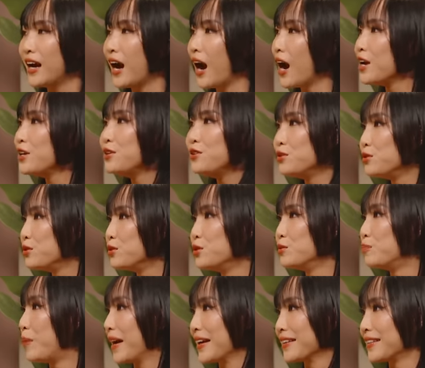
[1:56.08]
I knew you
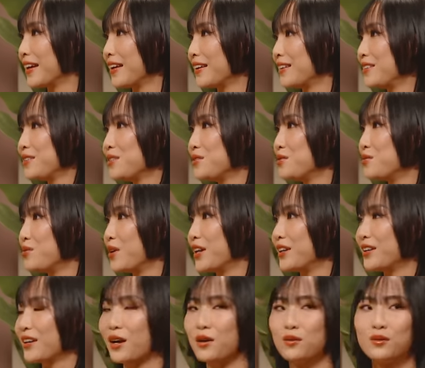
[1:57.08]
back then
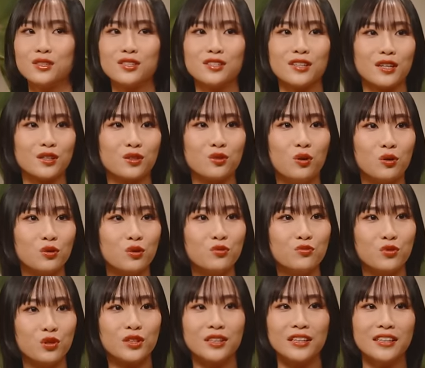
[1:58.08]
when I was like total
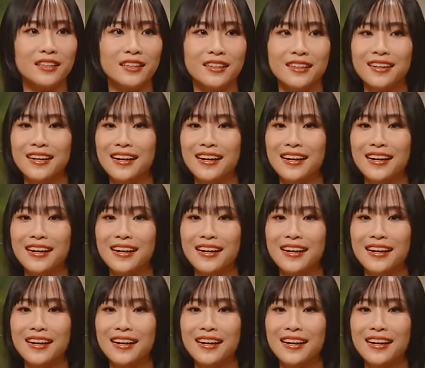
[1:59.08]
rookie.